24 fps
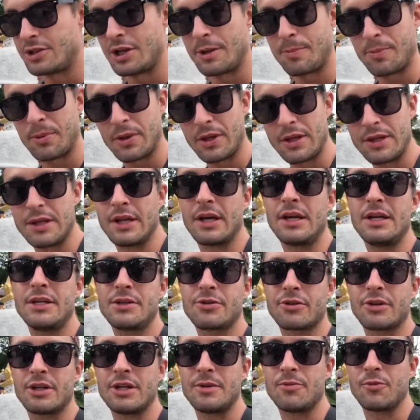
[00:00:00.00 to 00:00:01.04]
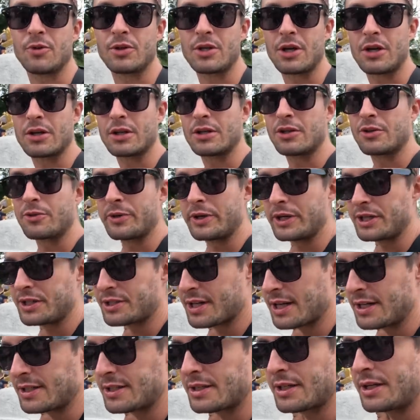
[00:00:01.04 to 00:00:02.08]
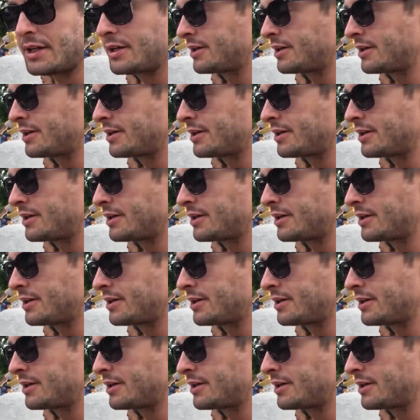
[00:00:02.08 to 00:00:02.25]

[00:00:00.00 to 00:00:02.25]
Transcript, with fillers: Cheaper than the ice cream. We're talking twenty cents